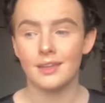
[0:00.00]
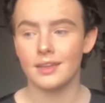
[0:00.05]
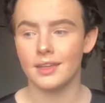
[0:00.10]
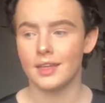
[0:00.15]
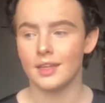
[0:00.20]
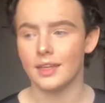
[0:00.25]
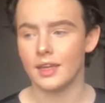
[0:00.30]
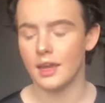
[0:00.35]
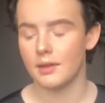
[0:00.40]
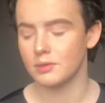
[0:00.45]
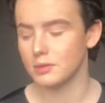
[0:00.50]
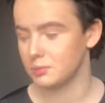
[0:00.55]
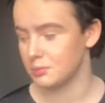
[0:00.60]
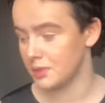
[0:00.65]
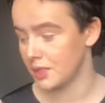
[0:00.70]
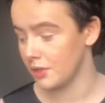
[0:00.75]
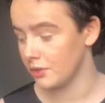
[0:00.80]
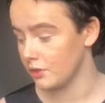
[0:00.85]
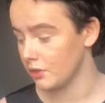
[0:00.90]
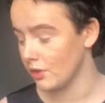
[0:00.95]
Like, I was
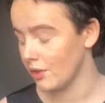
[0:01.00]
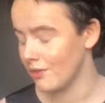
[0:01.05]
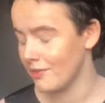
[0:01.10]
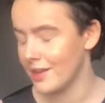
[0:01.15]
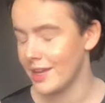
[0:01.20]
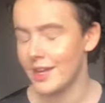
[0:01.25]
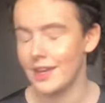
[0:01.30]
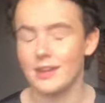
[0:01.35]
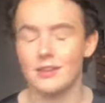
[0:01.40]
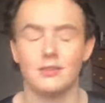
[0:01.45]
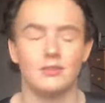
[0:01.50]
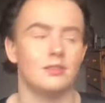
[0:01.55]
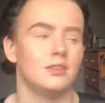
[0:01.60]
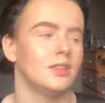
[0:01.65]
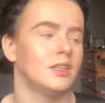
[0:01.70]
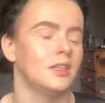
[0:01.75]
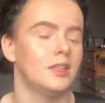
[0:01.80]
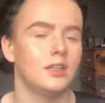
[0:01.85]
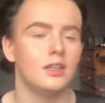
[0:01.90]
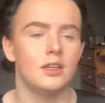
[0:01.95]
proud of it, and
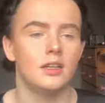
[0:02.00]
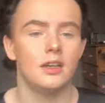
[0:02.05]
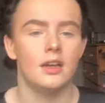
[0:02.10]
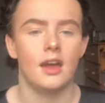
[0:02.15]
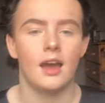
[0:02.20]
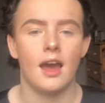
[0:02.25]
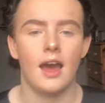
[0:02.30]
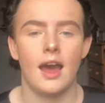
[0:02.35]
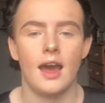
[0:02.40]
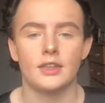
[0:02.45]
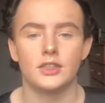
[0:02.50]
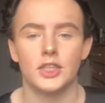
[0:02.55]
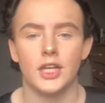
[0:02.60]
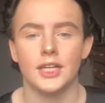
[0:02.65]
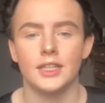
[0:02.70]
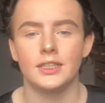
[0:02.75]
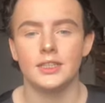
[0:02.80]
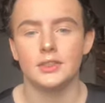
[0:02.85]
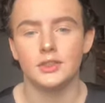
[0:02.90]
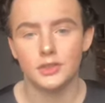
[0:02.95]
I
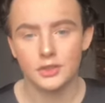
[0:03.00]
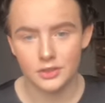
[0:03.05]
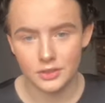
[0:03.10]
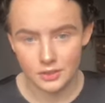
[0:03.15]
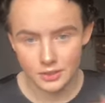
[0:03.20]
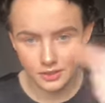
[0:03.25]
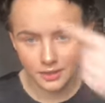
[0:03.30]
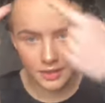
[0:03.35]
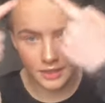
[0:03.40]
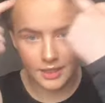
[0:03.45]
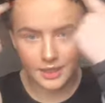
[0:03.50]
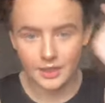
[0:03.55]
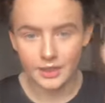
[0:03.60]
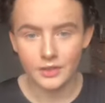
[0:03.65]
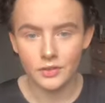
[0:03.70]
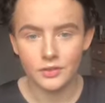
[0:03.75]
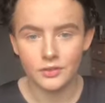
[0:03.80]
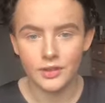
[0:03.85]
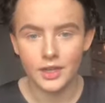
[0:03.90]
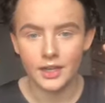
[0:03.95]
tried to do the
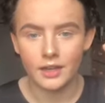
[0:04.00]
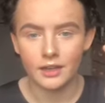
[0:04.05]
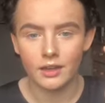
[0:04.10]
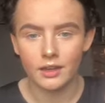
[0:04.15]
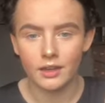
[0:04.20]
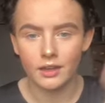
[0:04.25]
e-girl thing,